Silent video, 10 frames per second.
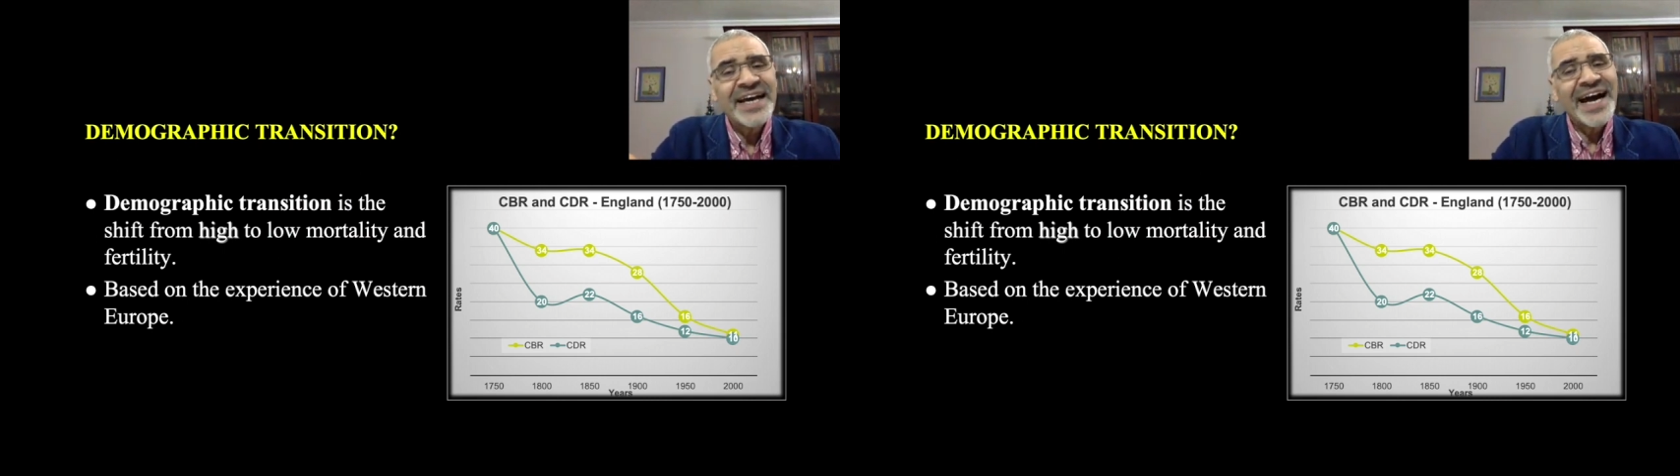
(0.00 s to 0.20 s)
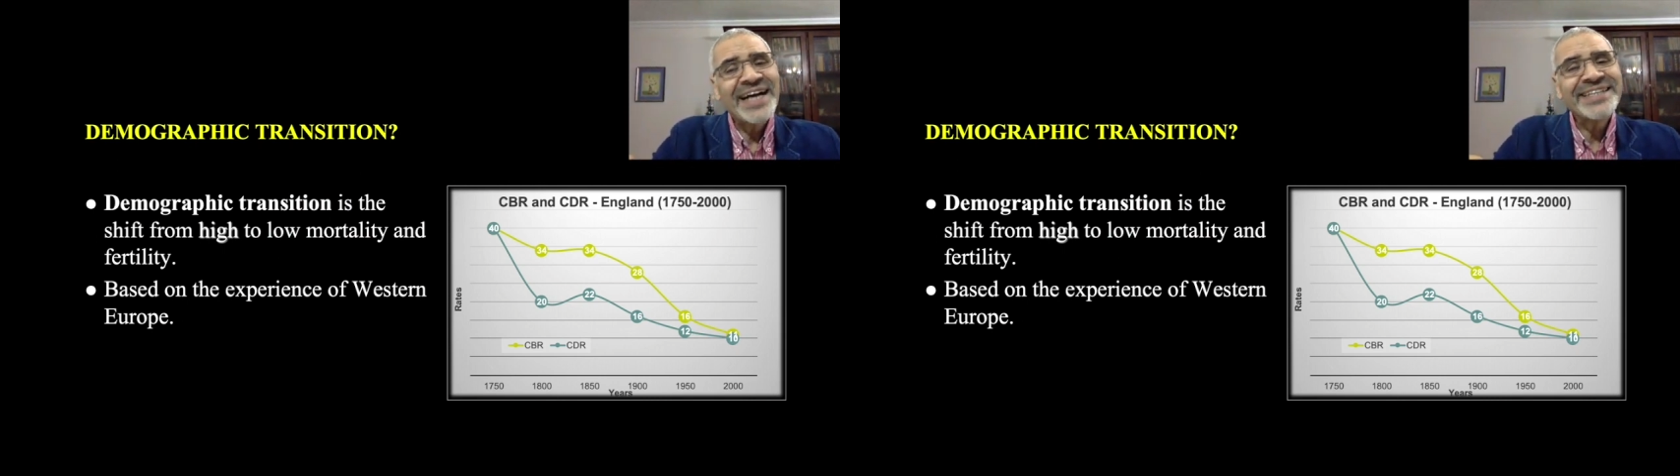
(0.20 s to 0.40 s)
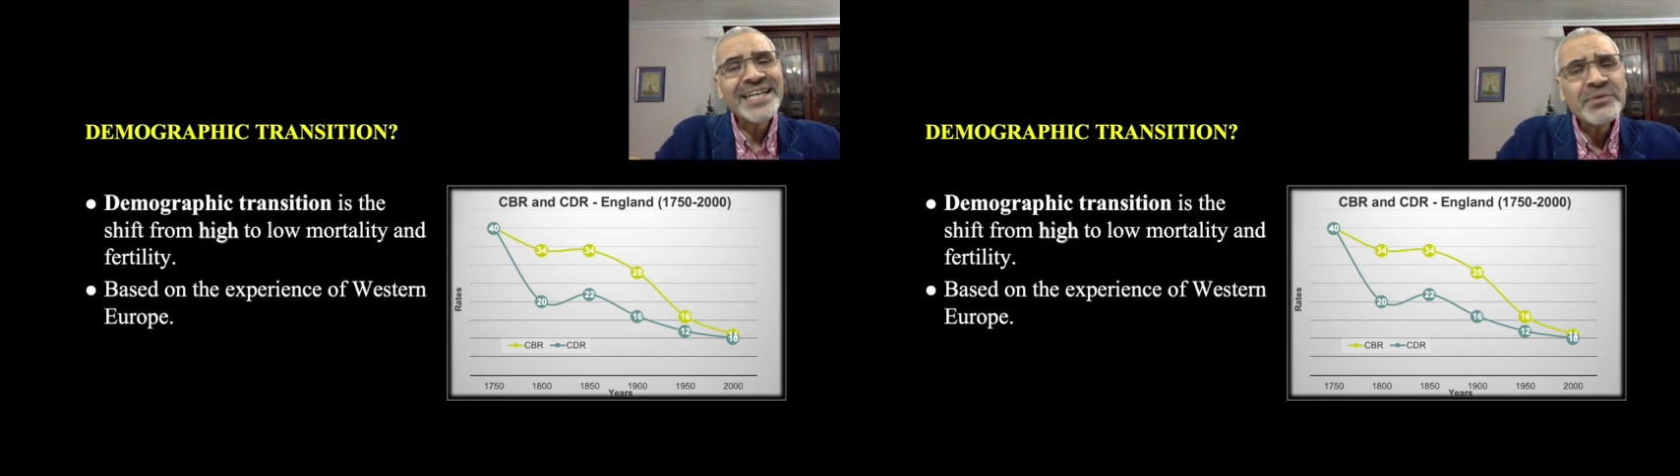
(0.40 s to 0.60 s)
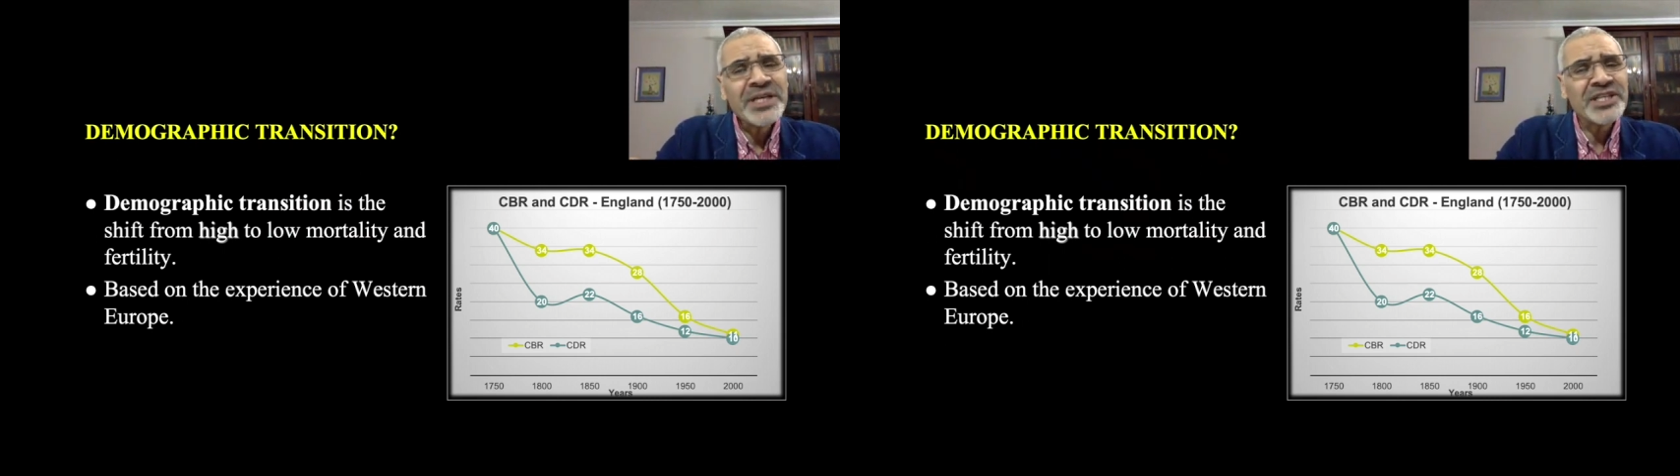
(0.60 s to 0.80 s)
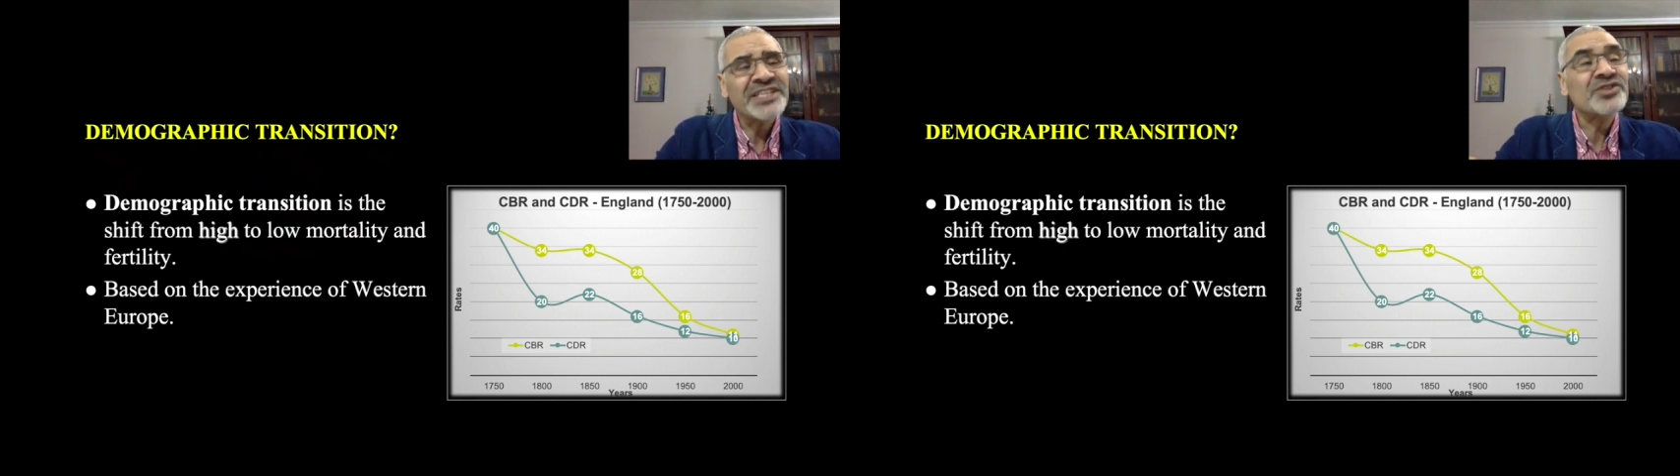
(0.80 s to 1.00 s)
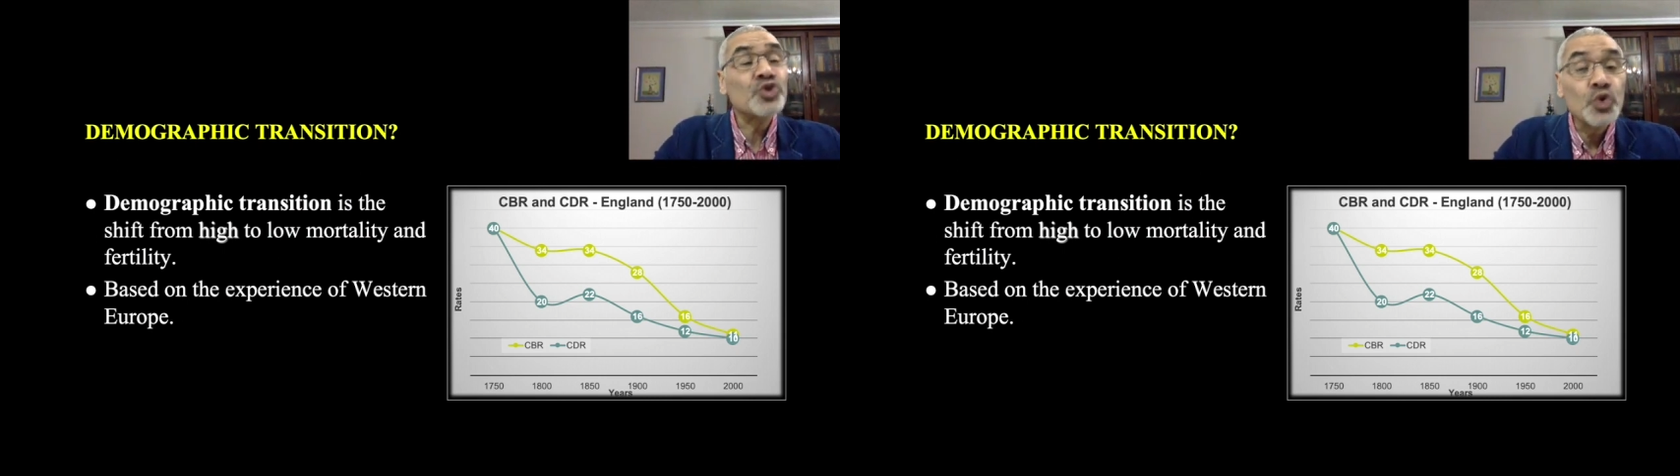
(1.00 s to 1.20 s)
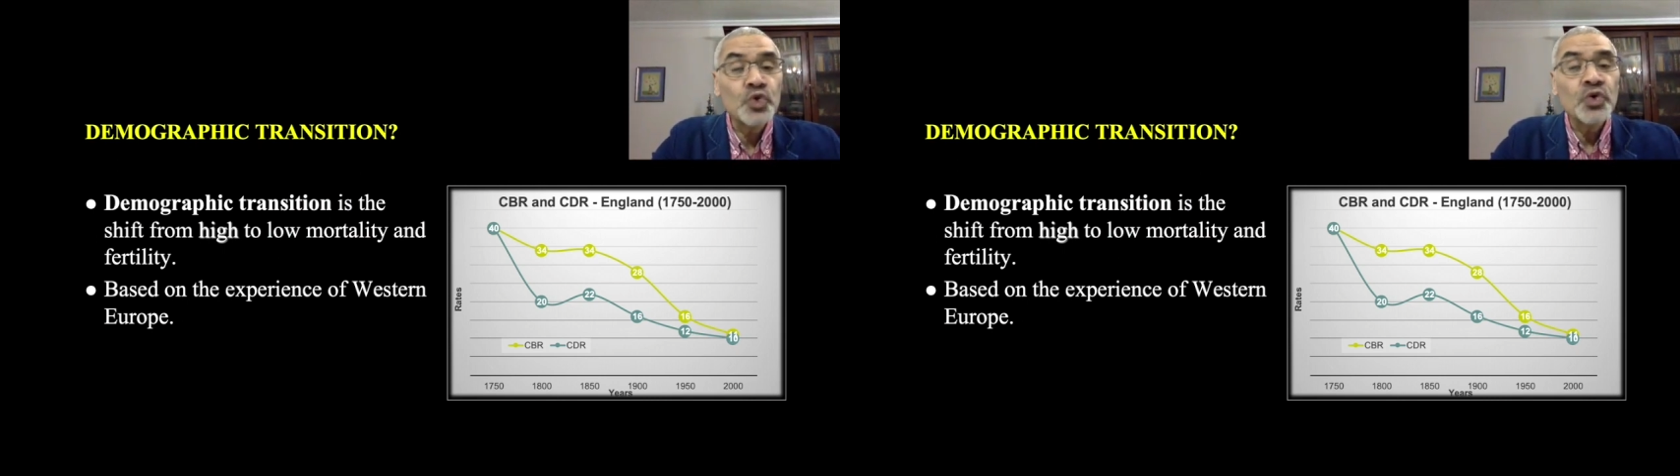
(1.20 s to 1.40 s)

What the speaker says: attributed to